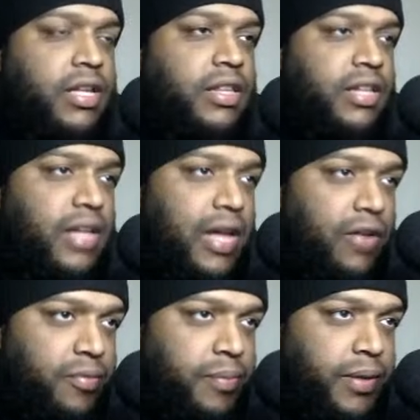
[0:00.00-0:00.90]
in the
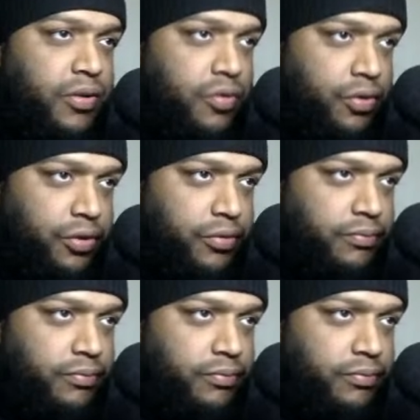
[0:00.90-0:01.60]
alphabetic order.